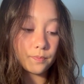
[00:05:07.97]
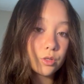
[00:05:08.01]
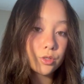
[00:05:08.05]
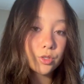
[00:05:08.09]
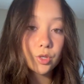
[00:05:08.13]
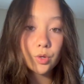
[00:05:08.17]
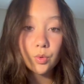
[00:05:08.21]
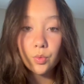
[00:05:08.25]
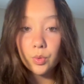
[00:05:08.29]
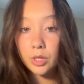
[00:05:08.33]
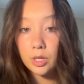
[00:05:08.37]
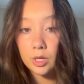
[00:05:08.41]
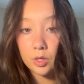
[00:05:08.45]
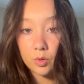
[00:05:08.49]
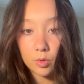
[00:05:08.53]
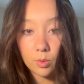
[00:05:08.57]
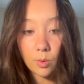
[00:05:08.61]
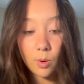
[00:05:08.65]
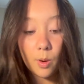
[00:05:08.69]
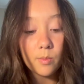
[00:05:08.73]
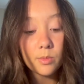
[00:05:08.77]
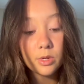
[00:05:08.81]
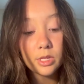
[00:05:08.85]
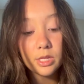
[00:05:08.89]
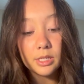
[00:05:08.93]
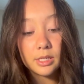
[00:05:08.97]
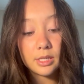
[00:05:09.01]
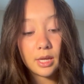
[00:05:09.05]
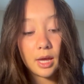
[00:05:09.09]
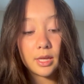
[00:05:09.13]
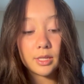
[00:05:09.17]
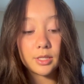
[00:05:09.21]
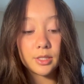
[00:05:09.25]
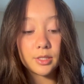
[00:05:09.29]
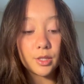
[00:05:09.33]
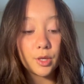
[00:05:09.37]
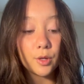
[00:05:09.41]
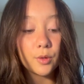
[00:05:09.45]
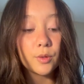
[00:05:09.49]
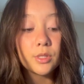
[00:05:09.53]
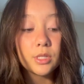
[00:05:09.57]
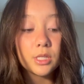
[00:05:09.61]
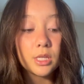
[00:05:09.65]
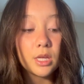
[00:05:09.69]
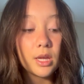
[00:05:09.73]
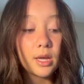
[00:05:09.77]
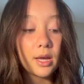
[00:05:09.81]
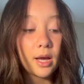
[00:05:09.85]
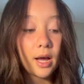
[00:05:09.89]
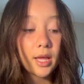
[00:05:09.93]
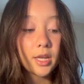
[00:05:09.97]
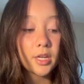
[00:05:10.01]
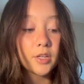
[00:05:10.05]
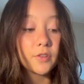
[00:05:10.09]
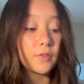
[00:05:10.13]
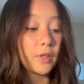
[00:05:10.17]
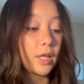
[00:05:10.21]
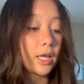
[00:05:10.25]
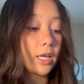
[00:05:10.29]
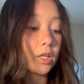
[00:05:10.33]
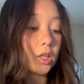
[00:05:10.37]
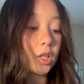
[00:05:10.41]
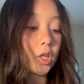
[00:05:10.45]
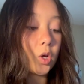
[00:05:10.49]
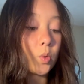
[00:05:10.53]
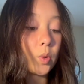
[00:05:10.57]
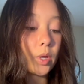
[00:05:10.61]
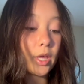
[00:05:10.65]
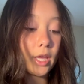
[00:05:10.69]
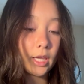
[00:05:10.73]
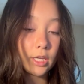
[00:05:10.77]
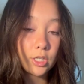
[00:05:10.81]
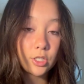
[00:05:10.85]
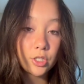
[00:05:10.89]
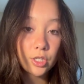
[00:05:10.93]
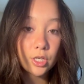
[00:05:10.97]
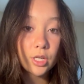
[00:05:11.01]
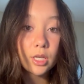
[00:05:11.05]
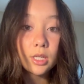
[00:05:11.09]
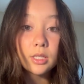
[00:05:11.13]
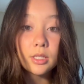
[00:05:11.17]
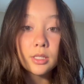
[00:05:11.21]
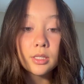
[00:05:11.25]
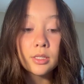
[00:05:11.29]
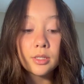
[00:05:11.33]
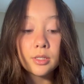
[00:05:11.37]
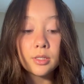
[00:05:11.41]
So we can remember this as Loci, kind of like locations.